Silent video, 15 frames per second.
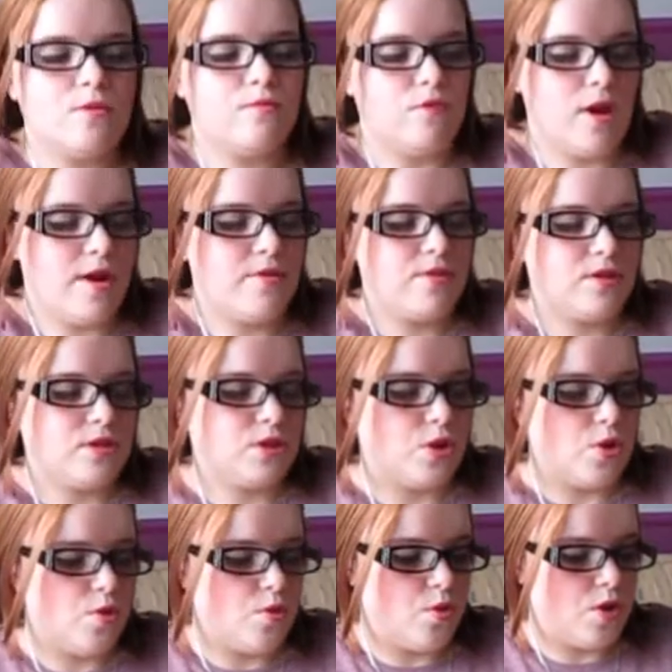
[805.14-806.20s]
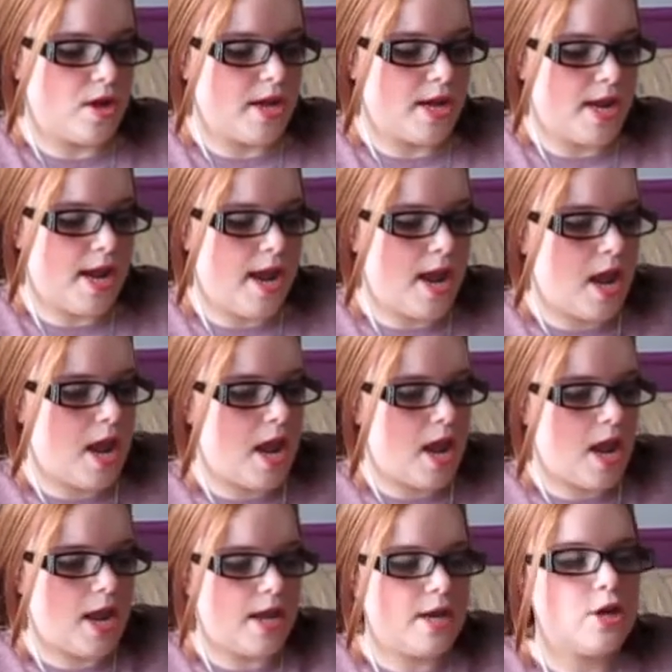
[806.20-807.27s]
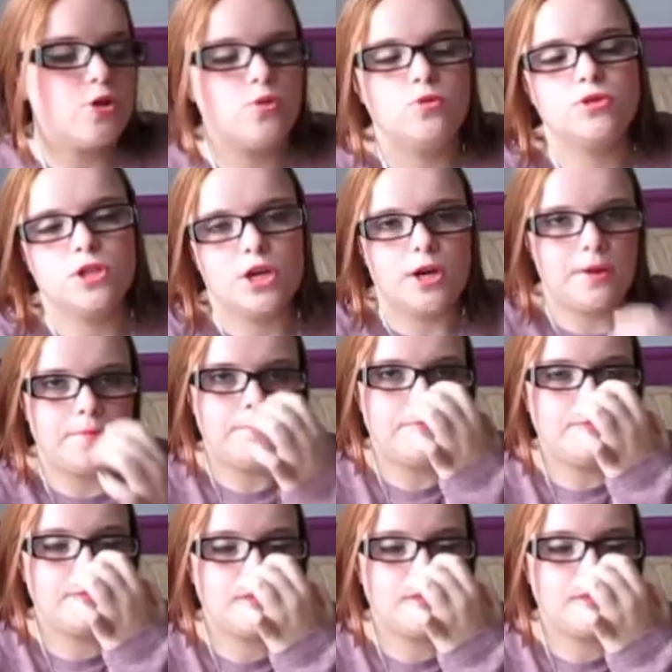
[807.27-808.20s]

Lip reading: Right, so in autumn,